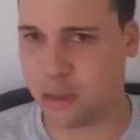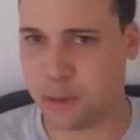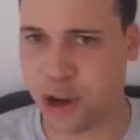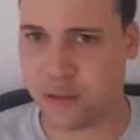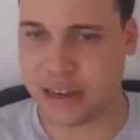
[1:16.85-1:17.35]
He's
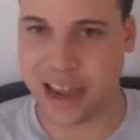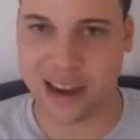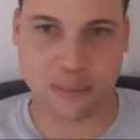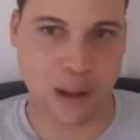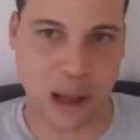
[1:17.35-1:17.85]
been
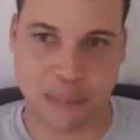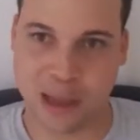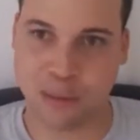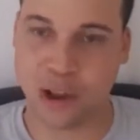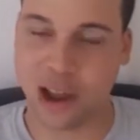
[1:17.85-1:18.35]
overtaken by
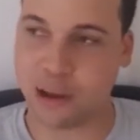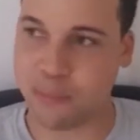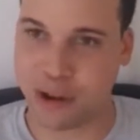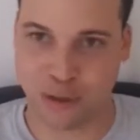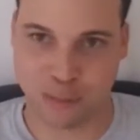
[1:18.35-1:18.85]
people
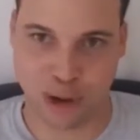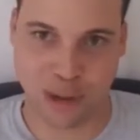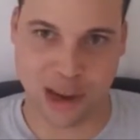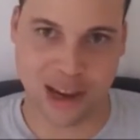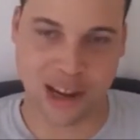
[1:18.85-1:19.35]
like Metro
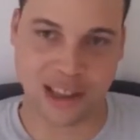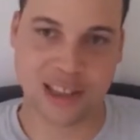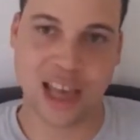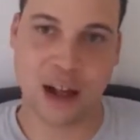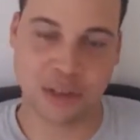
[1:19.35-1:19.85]
Boomin
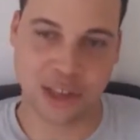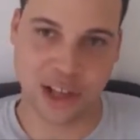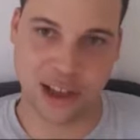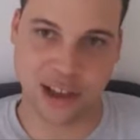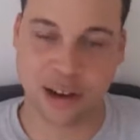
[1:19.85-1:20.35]
and
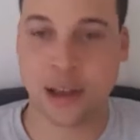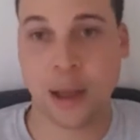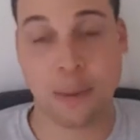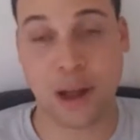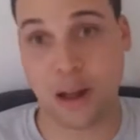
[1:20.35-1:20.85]
Southside,
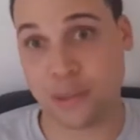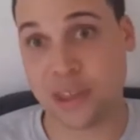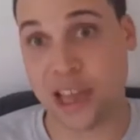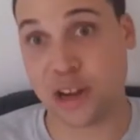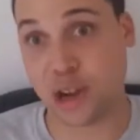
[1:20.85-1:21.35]

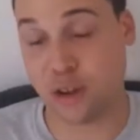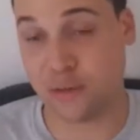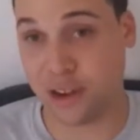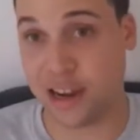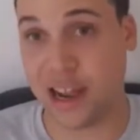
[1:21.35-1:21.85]
but
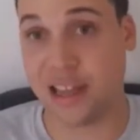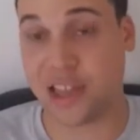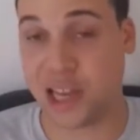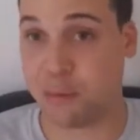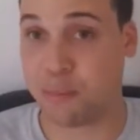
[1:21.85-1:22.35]
Zaytoven
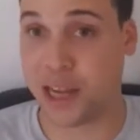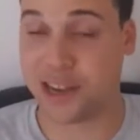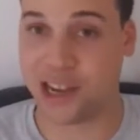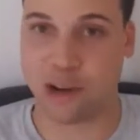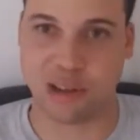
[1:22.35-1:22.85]
is still a
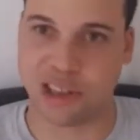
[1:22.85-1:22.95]
big deal.